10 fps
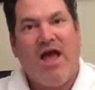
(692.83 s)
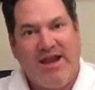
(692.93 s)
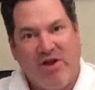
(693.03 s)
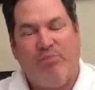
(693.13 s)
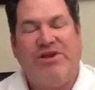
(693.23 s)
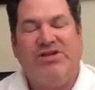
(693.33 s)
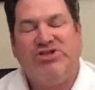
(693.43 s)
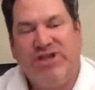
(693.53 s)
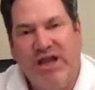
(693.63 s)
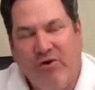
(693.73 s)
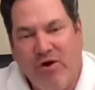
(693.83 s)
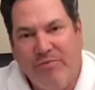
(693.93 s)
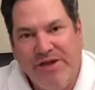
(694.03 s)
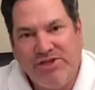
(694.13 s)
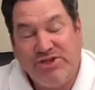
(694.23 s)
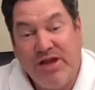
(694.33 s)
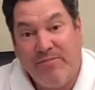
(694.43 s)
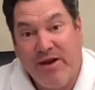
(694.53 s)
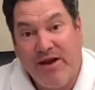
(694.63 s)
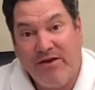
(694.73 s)
an LPGA or a PGA
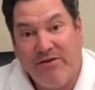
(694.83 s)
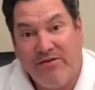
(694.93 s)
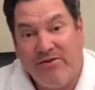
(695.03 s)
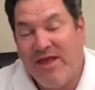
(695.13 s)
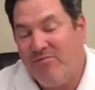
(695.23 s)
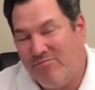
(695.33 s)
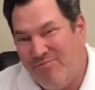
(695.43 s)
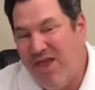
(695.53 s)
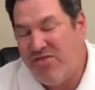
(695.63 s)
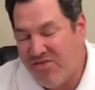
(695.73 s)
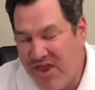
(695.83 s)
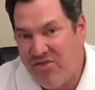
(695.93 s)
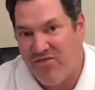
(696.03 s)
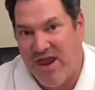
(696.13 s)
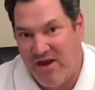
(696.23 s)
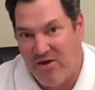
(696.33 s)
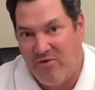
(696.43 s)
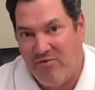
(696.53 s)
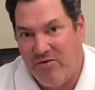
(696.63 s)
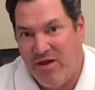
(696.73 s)
player. They may think they
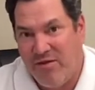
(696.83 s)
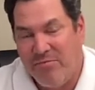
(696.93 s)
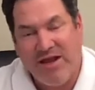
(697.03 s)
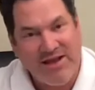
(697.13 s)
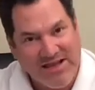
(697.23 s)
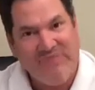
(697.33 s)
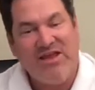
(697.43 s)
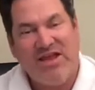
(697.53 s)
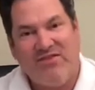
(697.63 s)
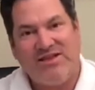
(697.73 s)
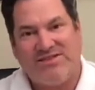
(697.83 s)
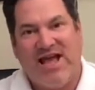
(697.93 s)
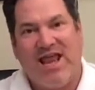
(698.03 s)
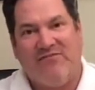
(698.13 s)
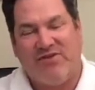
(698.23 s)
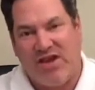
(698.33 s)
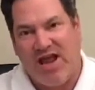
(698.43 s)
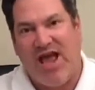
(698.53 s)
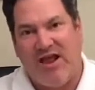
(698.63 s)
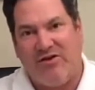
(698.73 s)
know, but living in this kind of
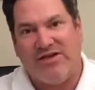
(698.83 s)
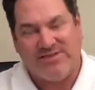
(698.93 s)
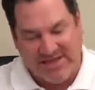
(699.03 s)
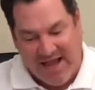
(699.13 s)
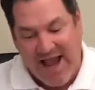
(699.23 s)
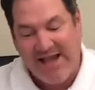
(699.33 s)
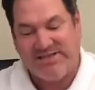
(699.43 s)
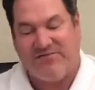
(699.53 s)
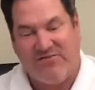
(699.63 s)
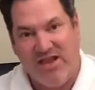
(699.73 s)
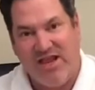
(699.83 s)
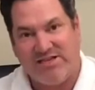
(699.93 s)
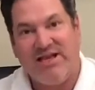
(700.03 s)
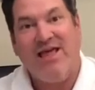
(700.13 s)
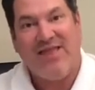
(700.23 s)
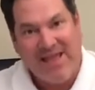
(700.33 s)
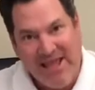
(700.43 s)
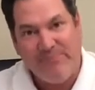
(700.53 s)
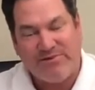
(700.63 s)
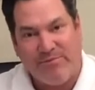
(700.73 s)
denial is the kinds of things that
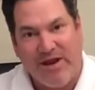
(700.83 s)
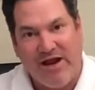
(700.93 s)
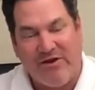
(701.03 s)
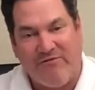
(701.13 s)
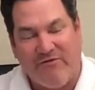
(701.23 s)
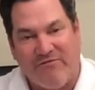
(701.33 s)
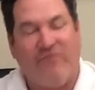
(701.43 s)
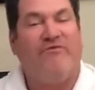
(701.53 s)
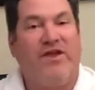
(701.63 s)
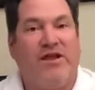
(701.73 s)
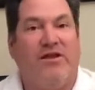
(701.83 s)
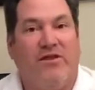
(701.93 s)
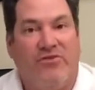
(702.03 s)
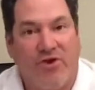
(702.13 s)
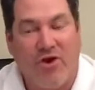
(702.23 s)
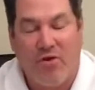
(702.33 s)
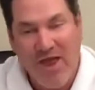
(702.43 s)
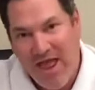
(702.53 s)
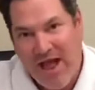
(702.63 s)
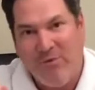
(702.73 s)
keeps a player from fulfilling their goal.
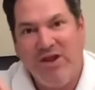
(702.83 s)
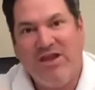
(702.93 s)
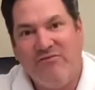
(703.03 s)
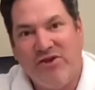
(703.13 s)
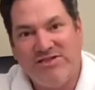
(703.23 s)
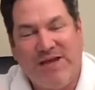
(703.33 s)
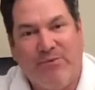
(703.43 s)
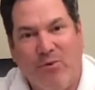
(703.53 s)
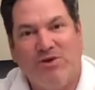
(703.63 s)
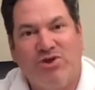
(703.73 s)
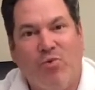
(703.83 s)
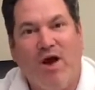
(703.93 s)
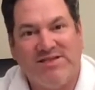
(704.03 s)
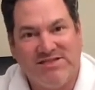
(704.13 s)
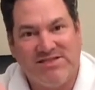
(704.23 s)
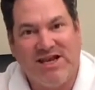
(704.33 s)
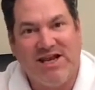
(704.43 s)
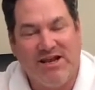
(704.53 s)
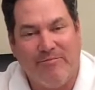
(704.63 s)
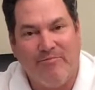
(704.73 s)
I want to give you an example. I want you to watch this
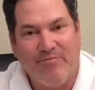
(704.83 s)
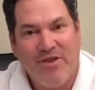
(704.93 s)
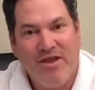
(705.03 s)
clip